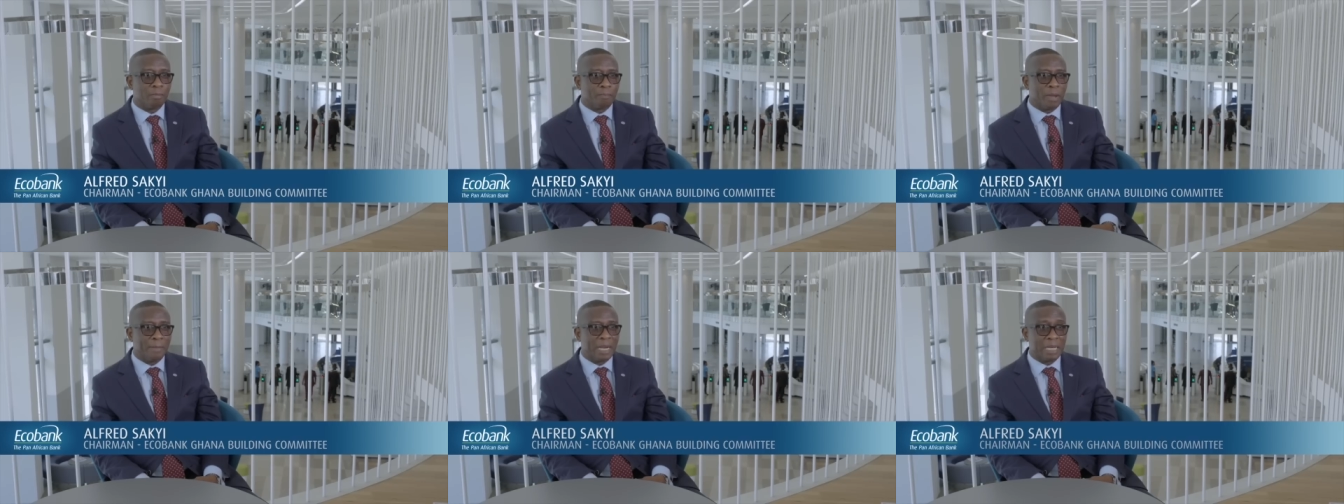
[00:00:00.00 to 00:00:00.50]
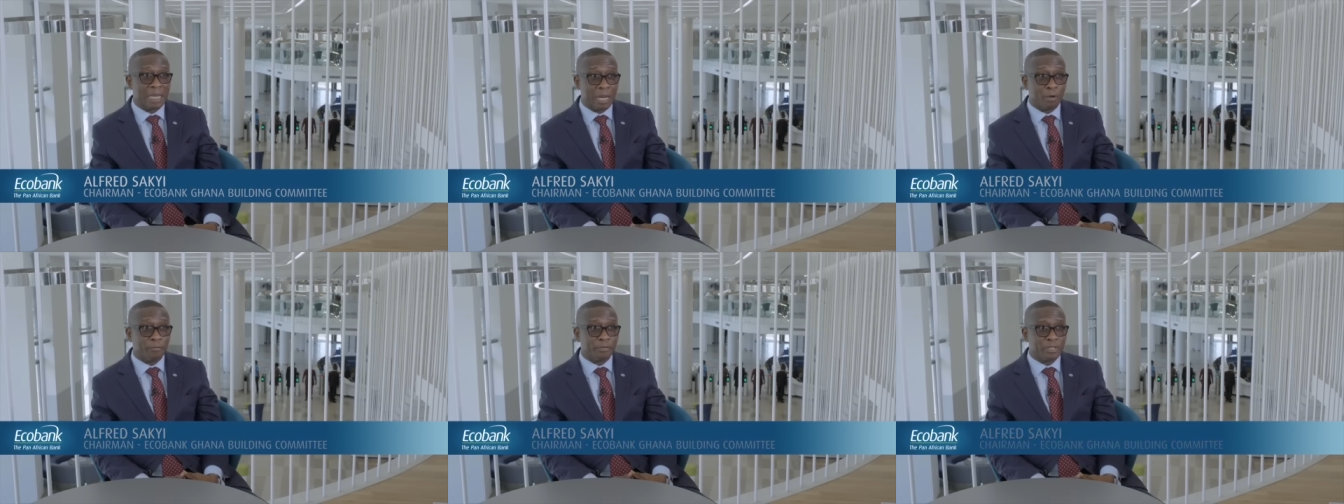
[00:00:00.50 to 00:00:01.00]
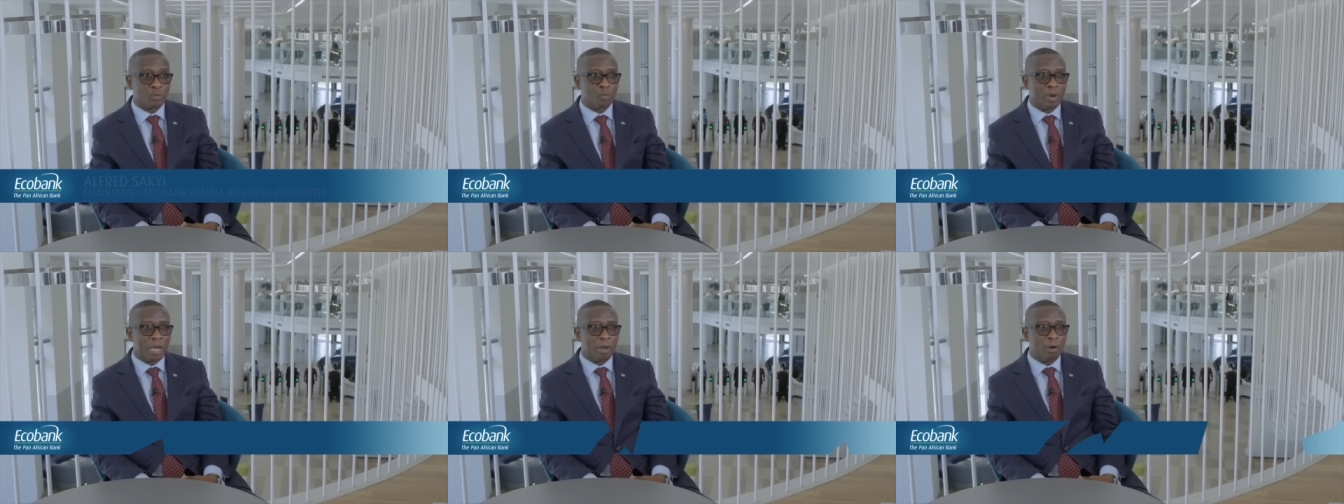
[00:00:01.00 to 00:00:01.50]
permanent head office
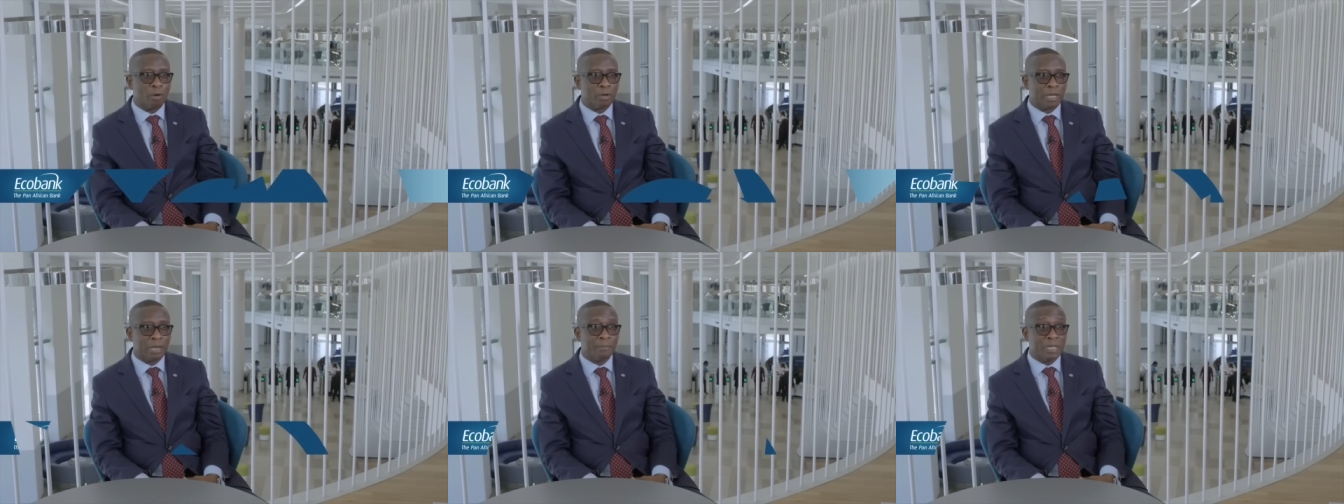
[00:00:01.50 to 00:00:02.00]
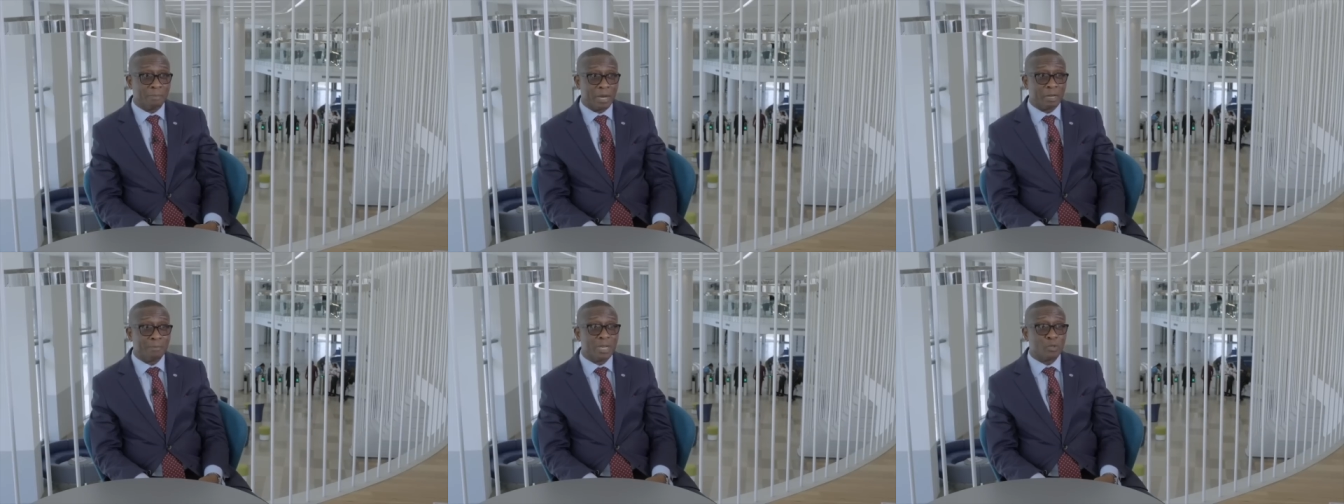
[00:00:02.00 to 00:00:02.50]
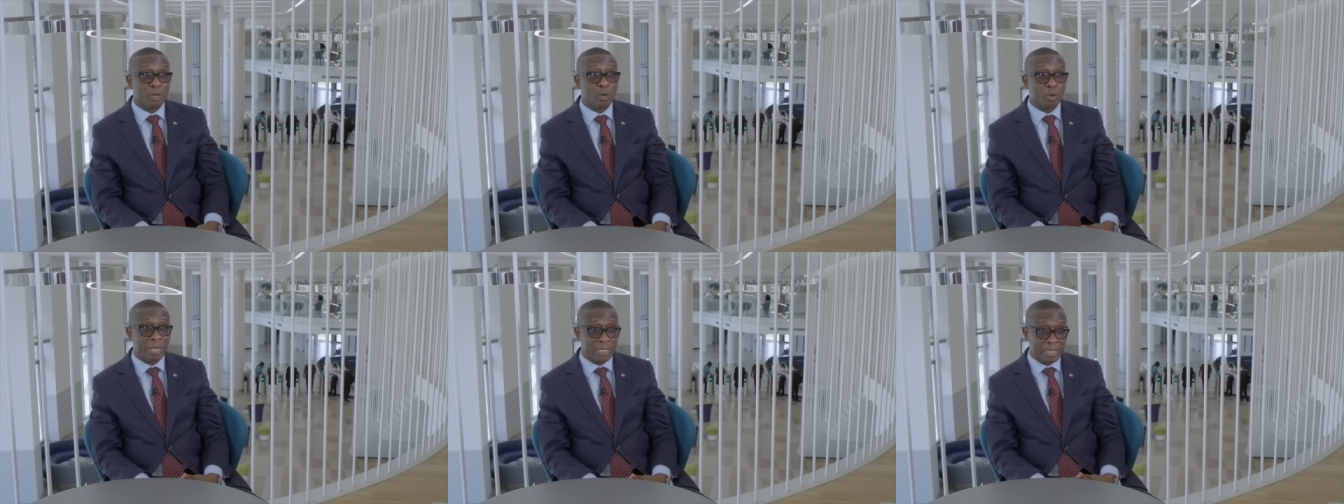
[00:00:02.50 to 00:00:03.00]
where all the departments were
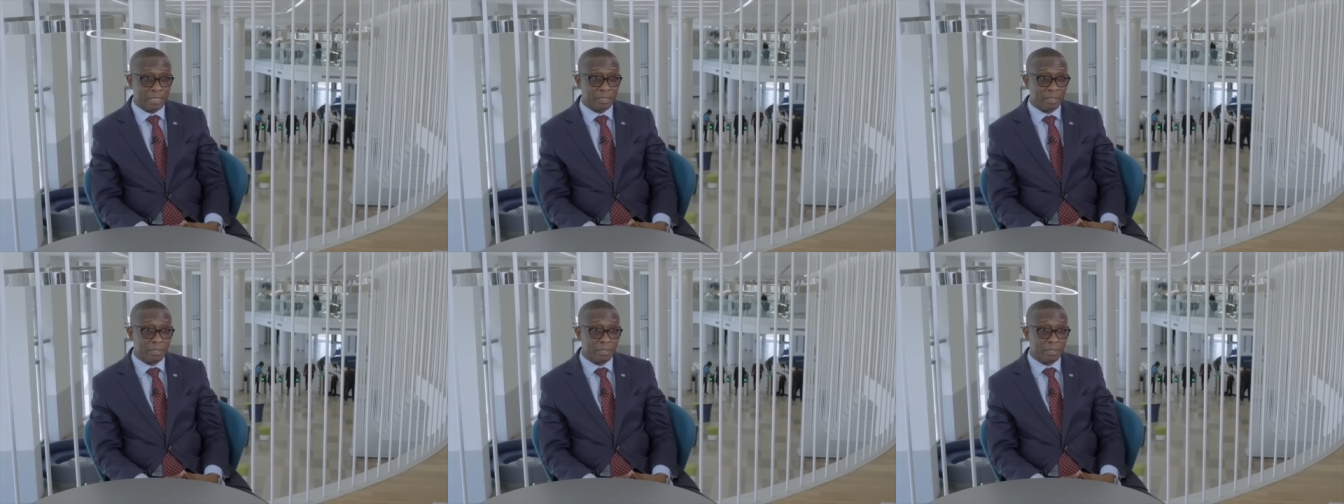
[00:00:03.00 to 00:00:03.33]
located.